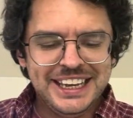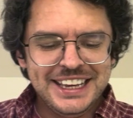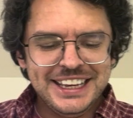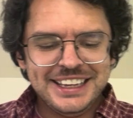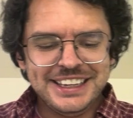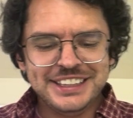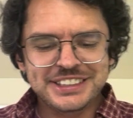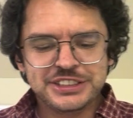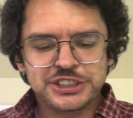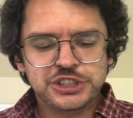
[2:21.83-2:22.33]

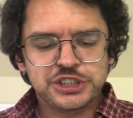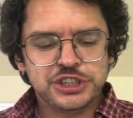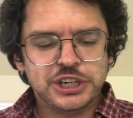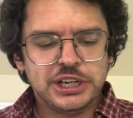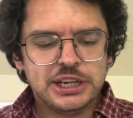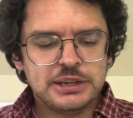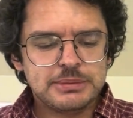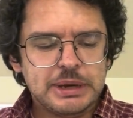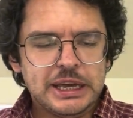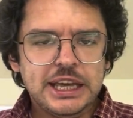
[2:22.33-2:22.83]
is a
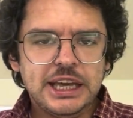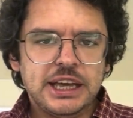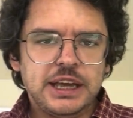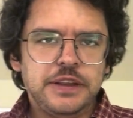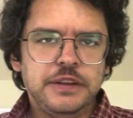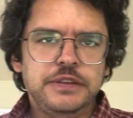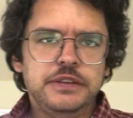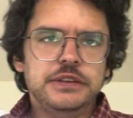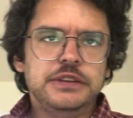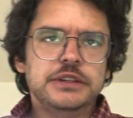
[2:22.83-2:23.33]
shame.
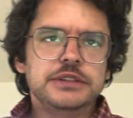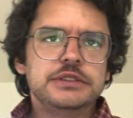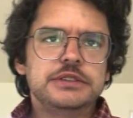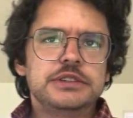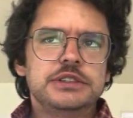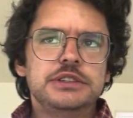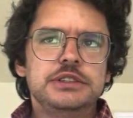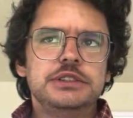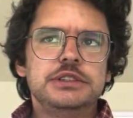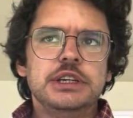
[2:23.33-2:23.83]
And the
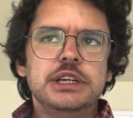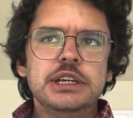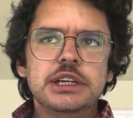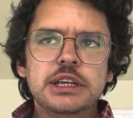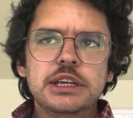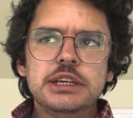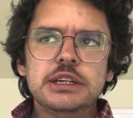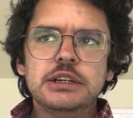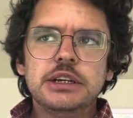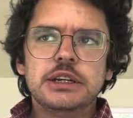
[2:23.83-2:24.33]

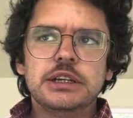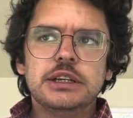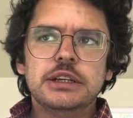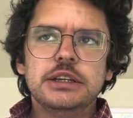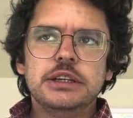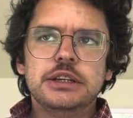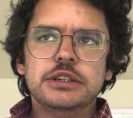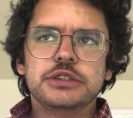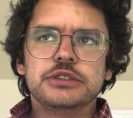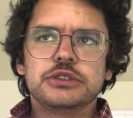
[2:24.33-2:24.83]
singing
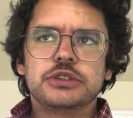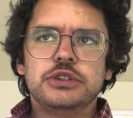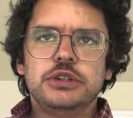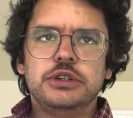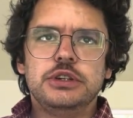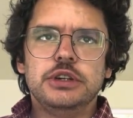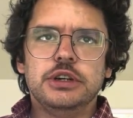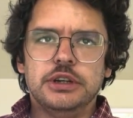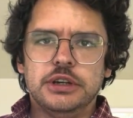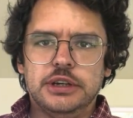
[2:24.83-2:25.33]
is
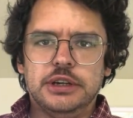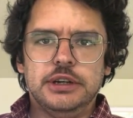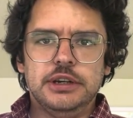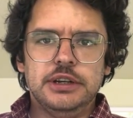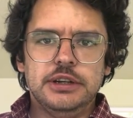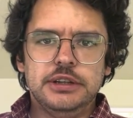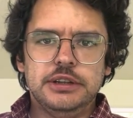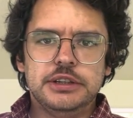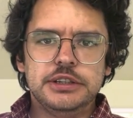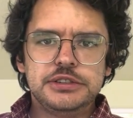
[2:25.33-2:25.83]

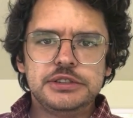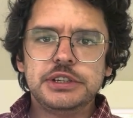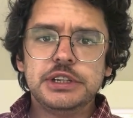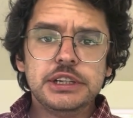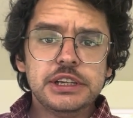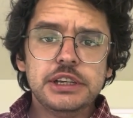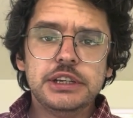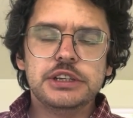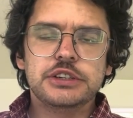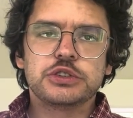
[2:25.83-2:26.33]
good. The
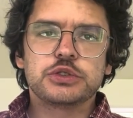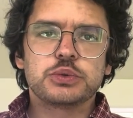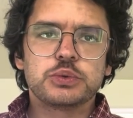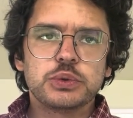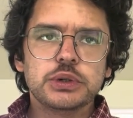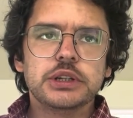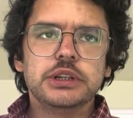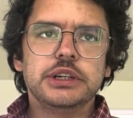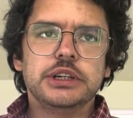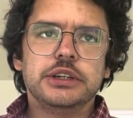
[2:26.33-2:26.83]
singing is
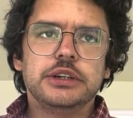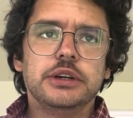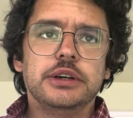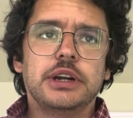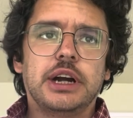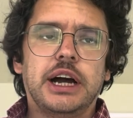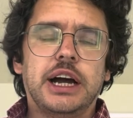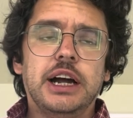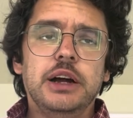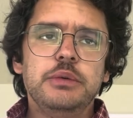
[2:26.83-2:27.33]
really good.
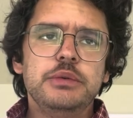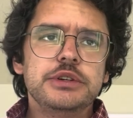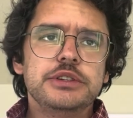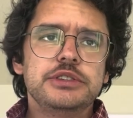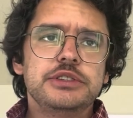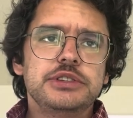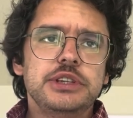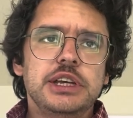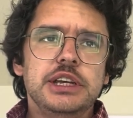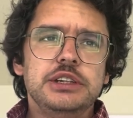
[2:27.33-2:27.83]
I would
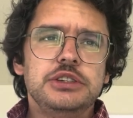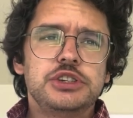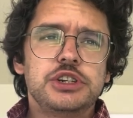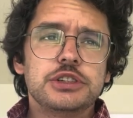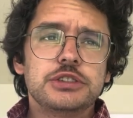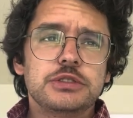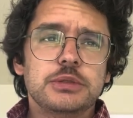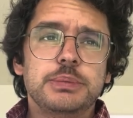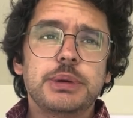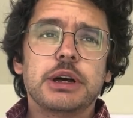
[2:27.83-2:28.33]
say
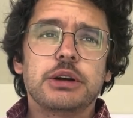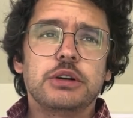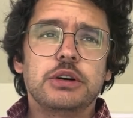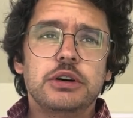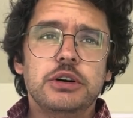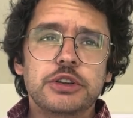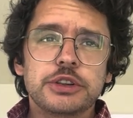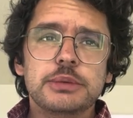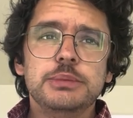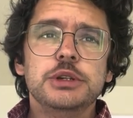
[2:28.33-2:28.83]
just about
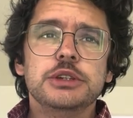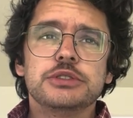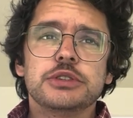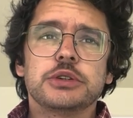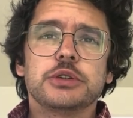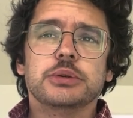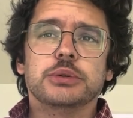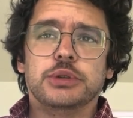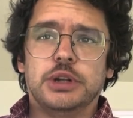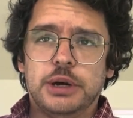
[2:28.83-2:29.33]
all the
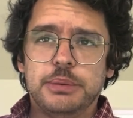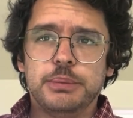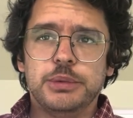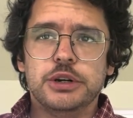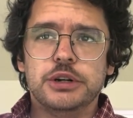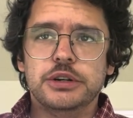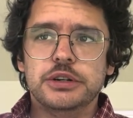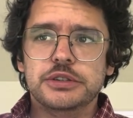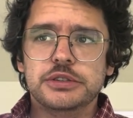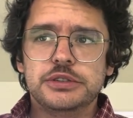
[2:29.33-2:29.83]
musical
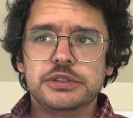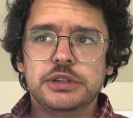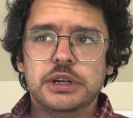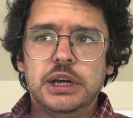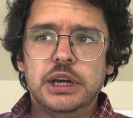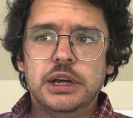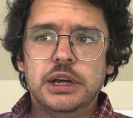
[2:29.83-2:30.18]
numbers